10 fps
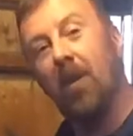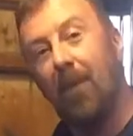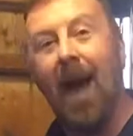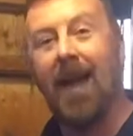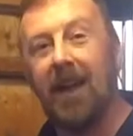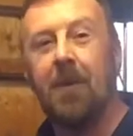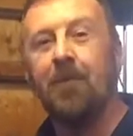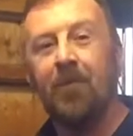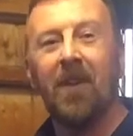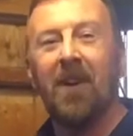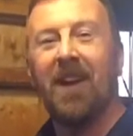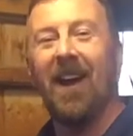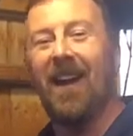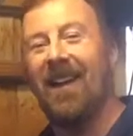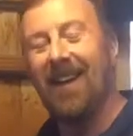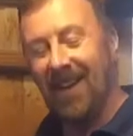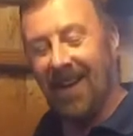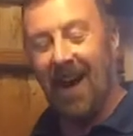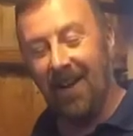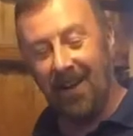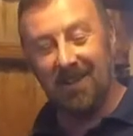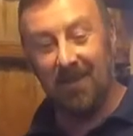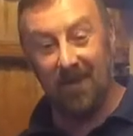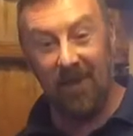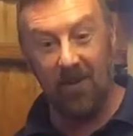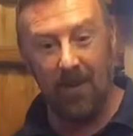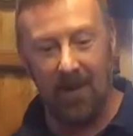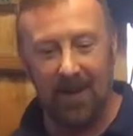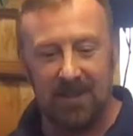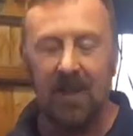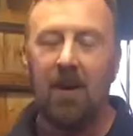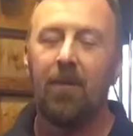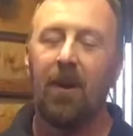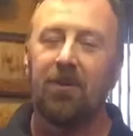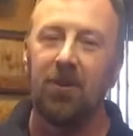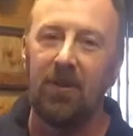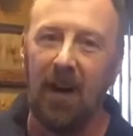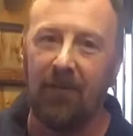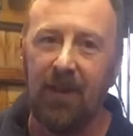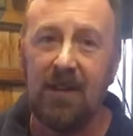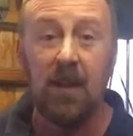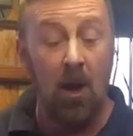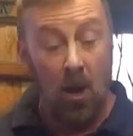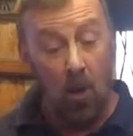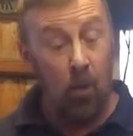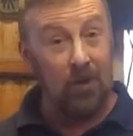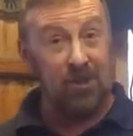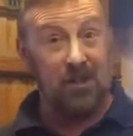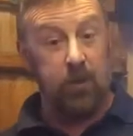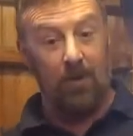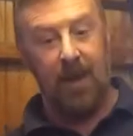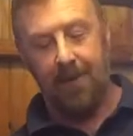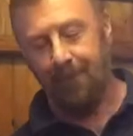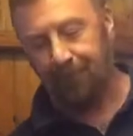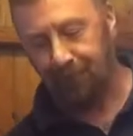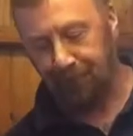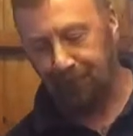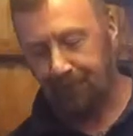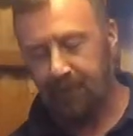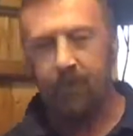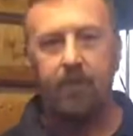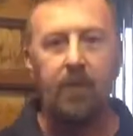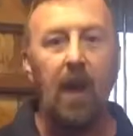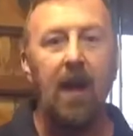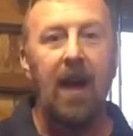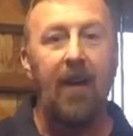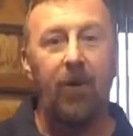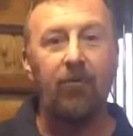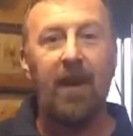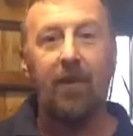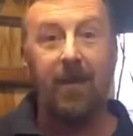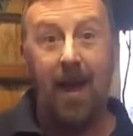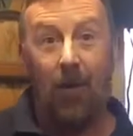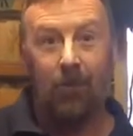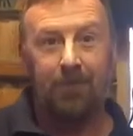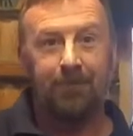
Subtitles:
the back, okay? Unlike some of the other bikes, but I do love these. What's this one then? Have a look round now.